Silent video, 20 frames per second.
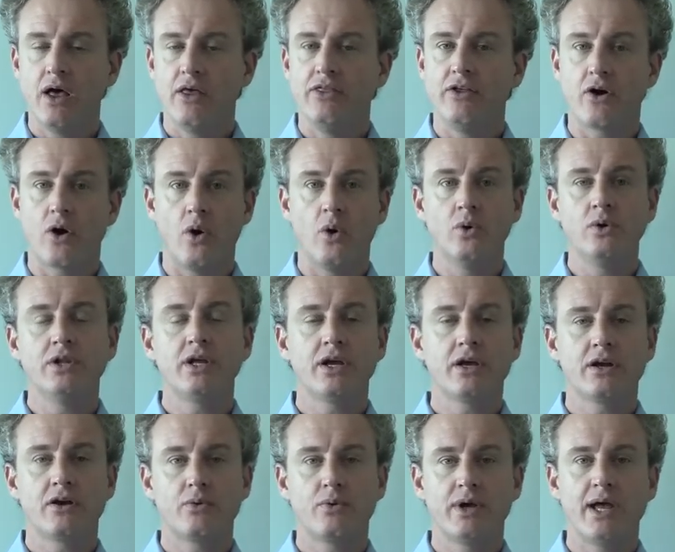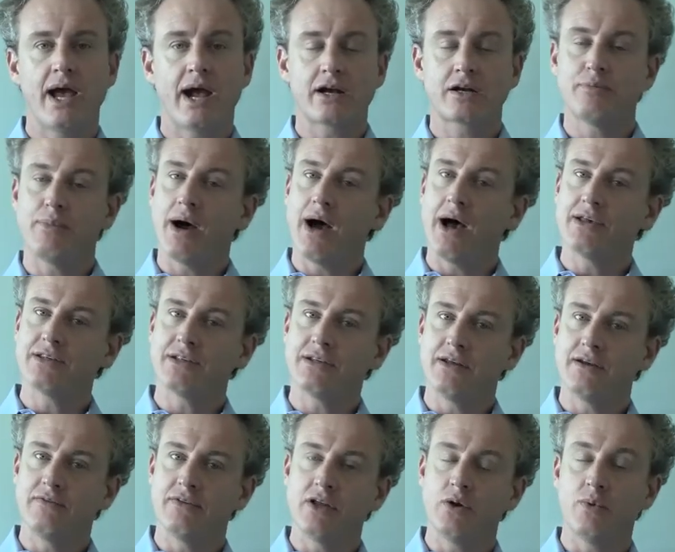they're only going to react
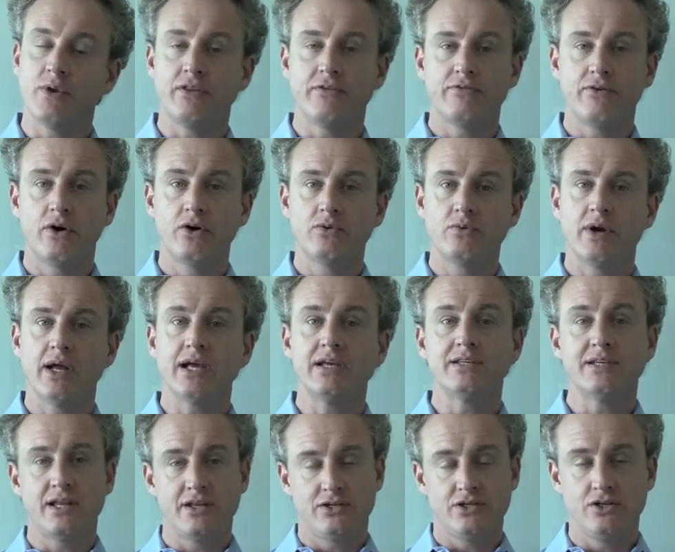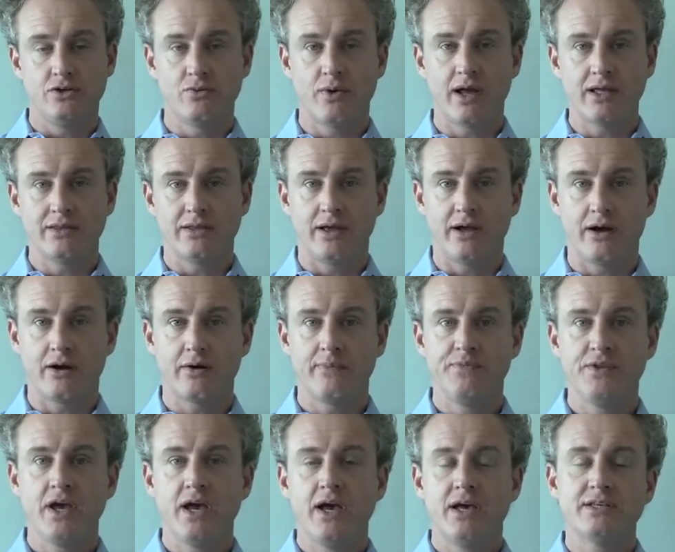positively when the phone rings and it's you right there
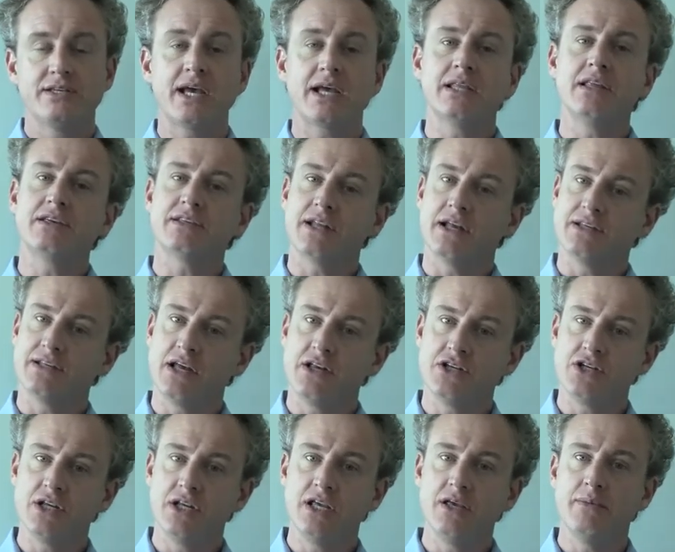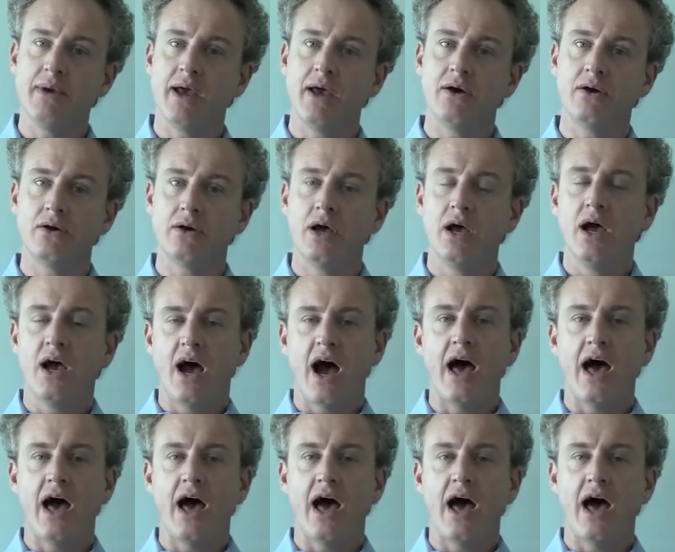saying, listen, I sent you an email.